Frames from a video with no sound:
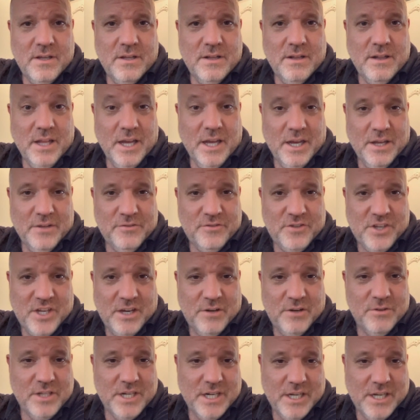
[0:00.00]
last
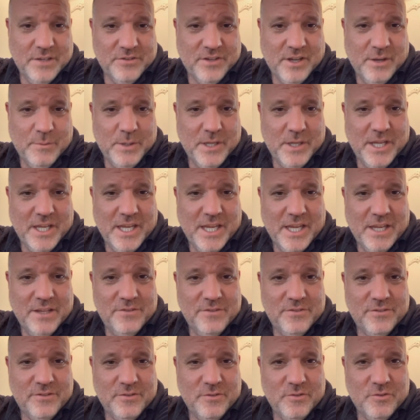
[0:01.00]
year and the last couple of
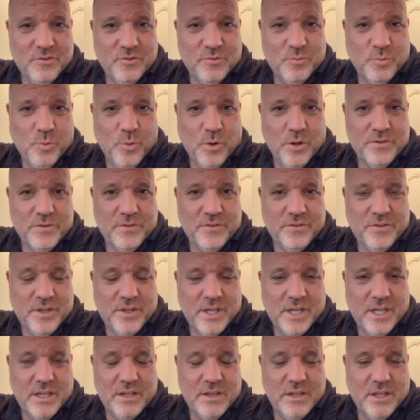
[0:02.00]
years, just what does
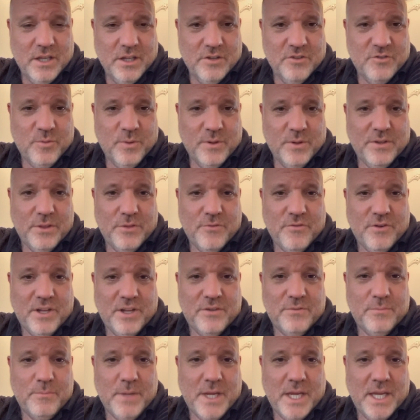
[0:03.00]
the under
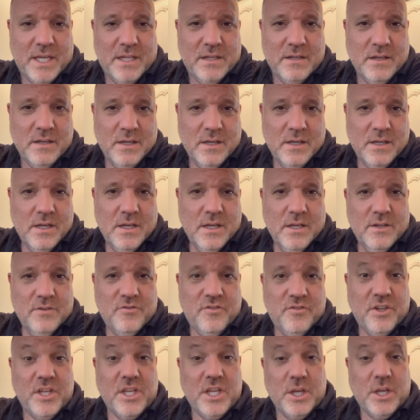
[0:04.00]
23s mean
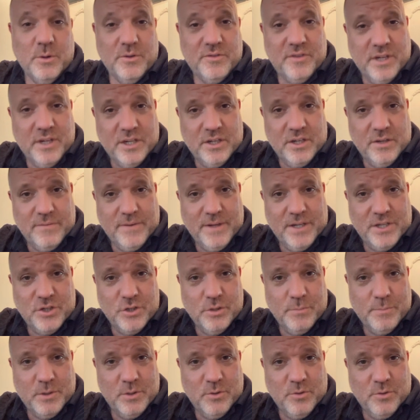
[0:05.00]
to you as an
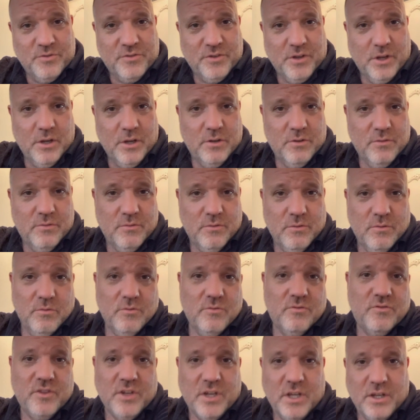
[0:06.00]
individual, but also
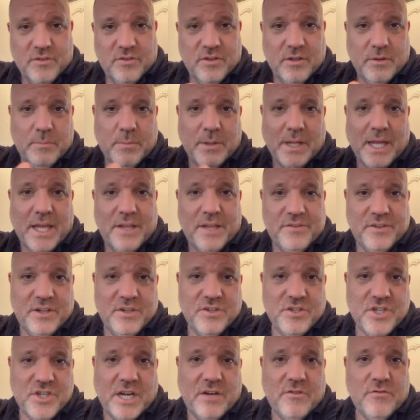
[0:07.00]
to players
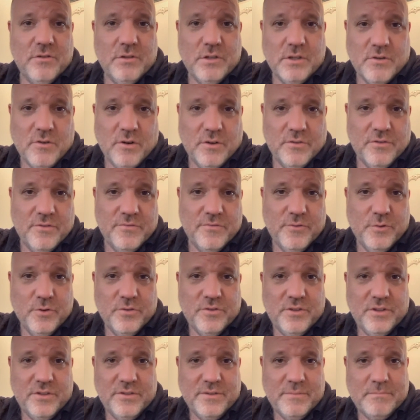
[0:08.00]
in general across the
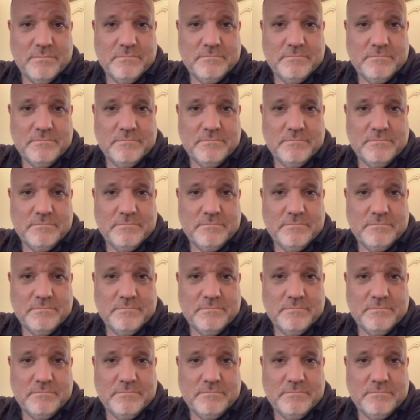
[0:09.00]
forces?